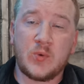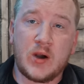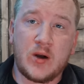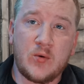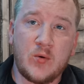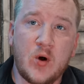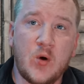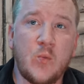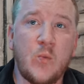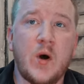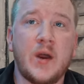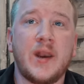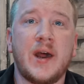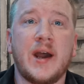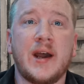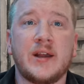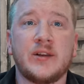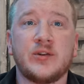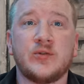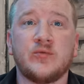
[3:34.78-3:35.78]
Well, on one
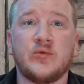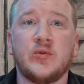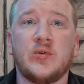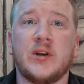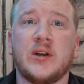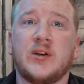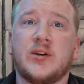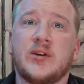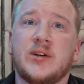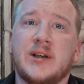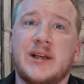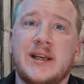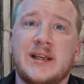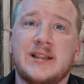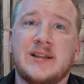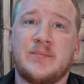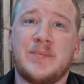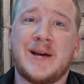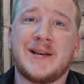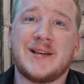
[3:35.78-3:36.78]
hand, the ruling could lead
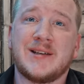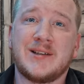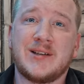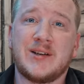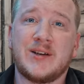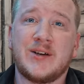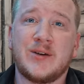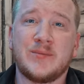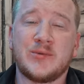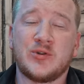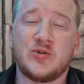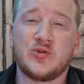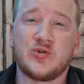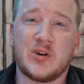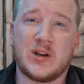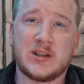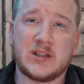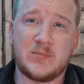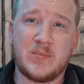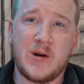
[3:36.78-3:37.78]
to better terms and
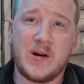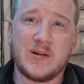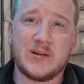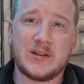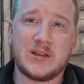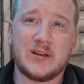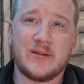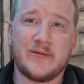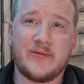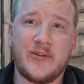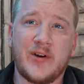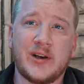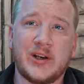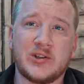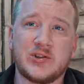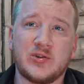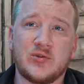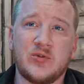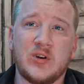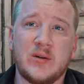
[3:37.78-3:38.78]
transparency in
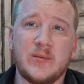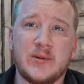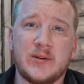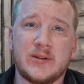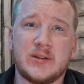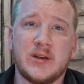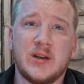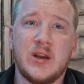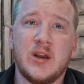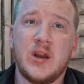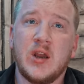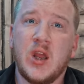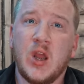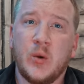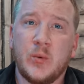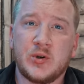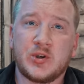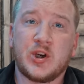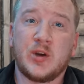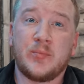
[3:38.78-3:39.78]
finance agreements,
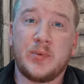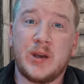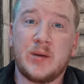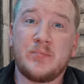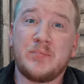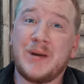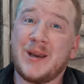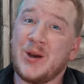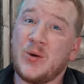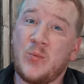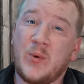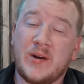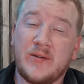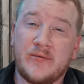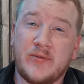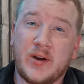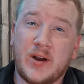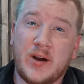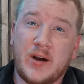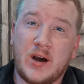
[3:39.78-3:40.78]
which could be a big win
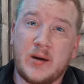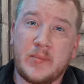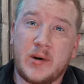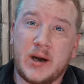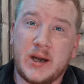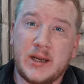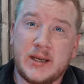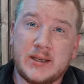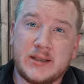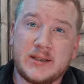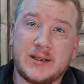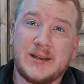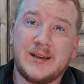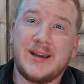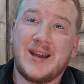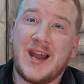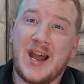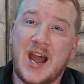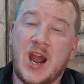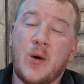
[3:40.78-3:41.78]
for car buyers.
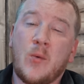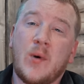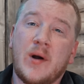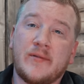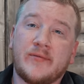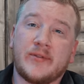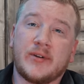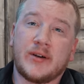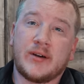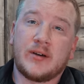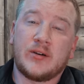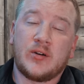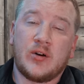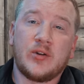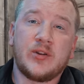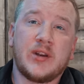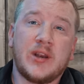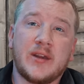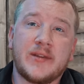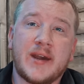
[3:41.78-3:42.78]
However,
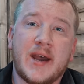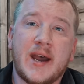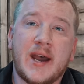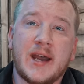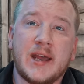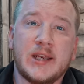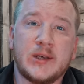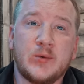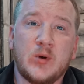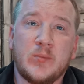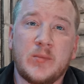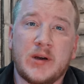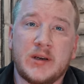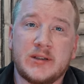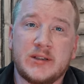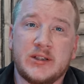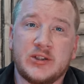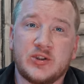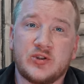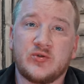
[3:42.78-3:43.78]
on the other hand, we might
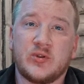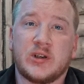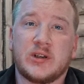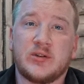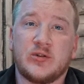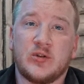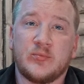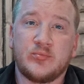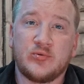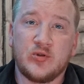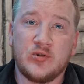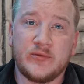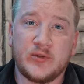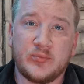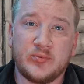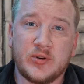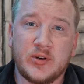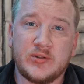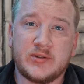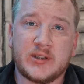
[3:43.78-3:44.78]
see stricter approval
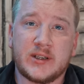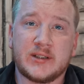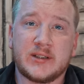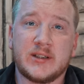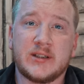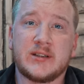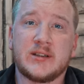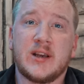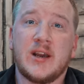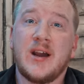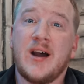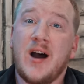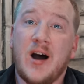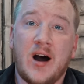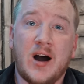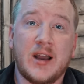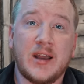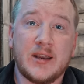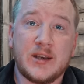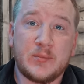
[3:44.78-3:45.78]
processes,
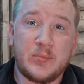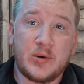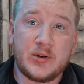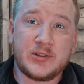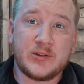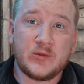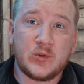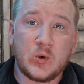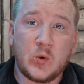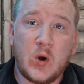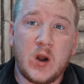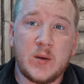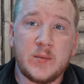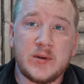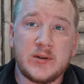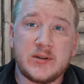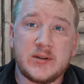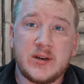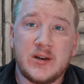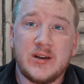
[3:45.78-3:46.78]
higher deposit
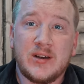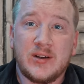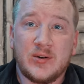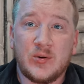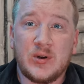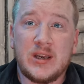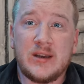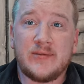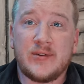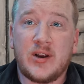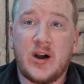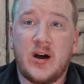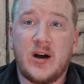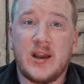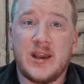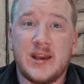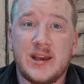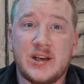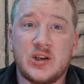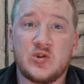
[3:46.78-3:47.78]
requirements, or even
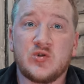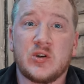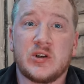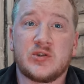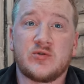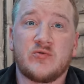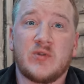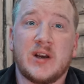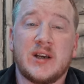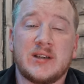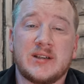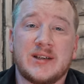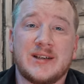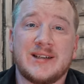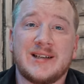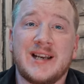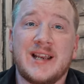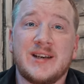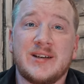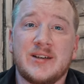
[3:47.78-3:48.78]
higher interest rates
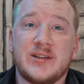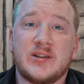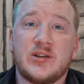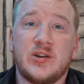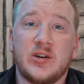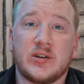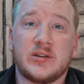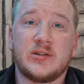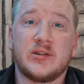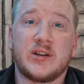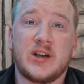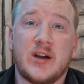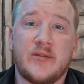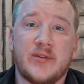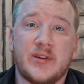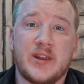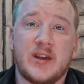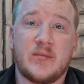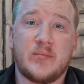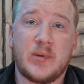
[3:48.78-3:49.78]
as lenders look to
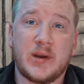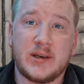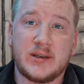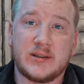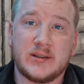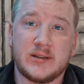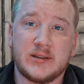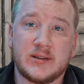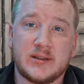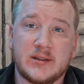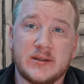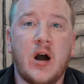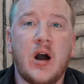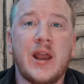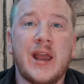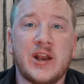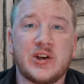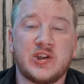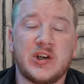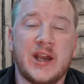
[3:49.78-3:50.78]
cover their bases.
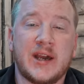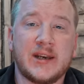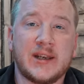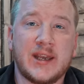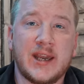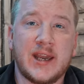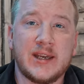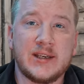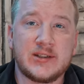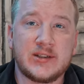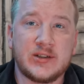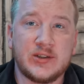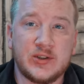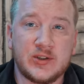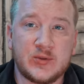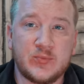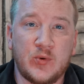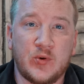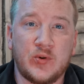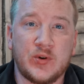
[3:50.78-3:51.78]
I actually had a case
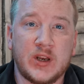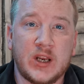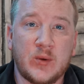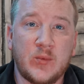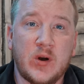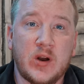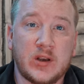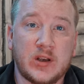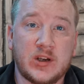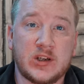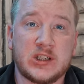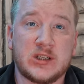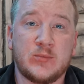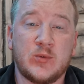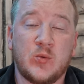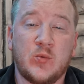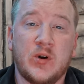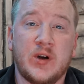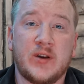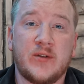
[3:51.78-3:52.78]
this morning where a
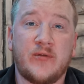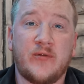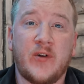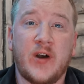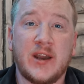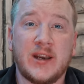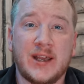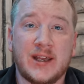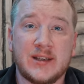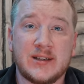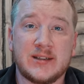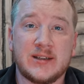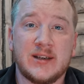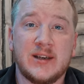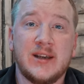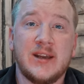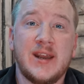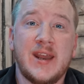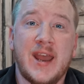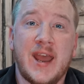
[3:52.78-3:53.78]
customer wanted to finance
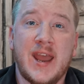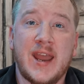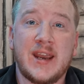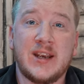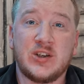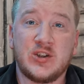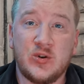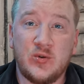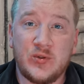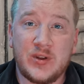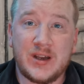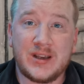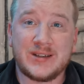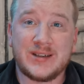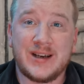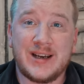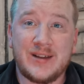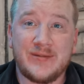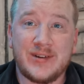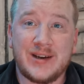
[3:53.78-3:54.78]
a
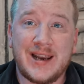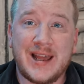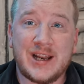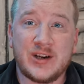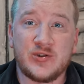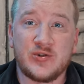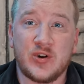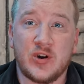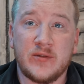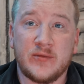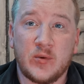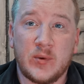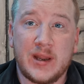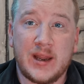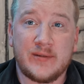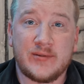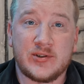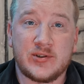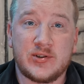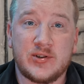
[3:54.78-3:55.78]
2011 Land Rover we
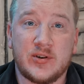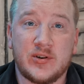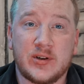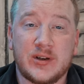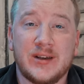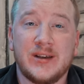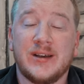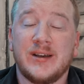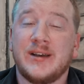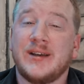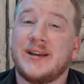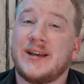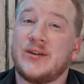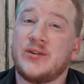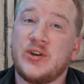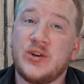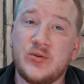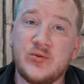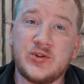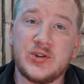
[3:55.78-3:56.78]
have in stock. Now,
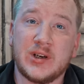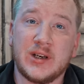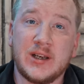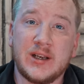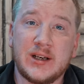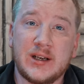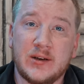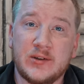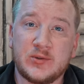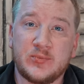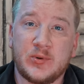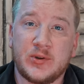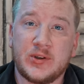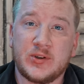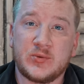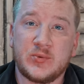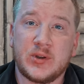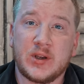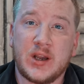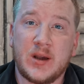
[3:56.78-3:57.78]
usually Close
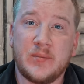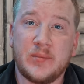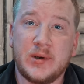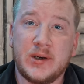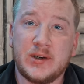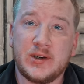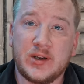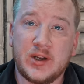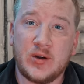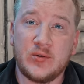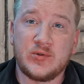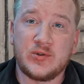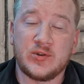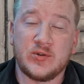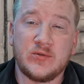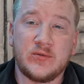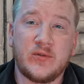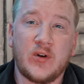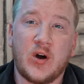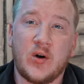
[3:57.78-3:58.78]
Brothers were the company to go
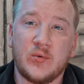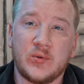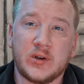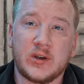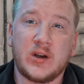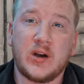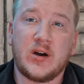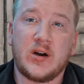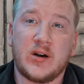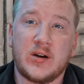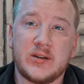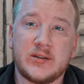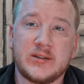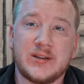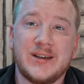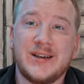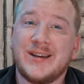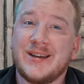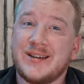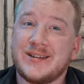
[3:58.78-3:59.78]
to for older cars,
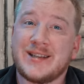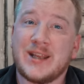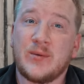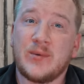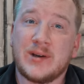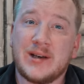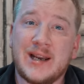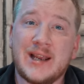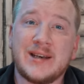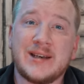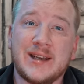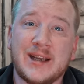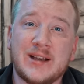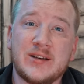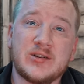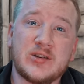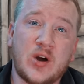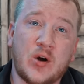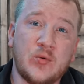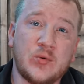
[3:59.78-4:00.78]
as they would lend
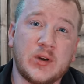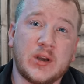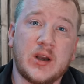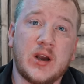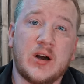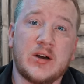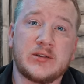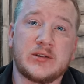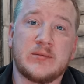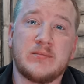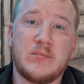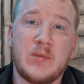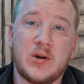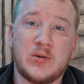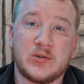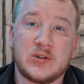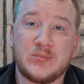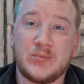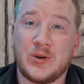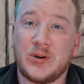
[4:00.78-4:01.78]
against older cars than
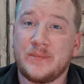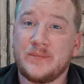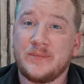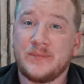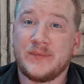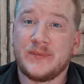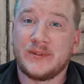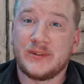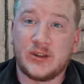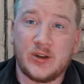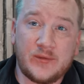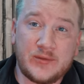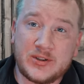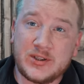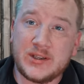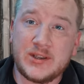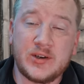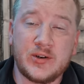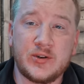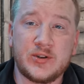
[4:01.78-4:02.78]
most, but
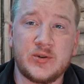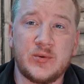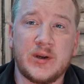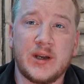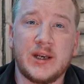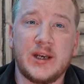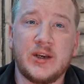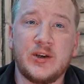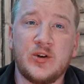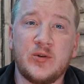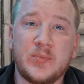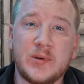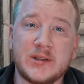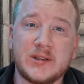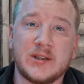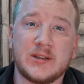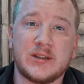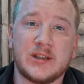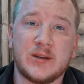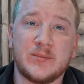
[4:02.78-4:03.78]
Obviously, they're not doing any new
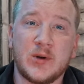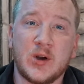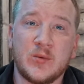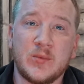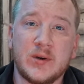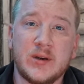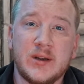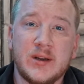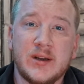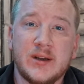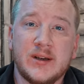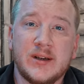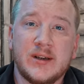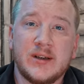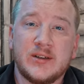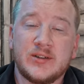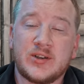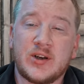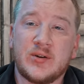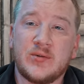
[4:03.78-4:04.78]
business at the moment,
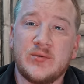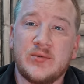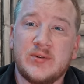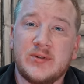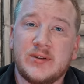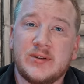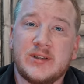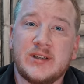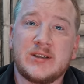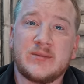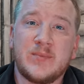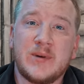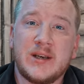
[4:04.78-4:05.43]
so this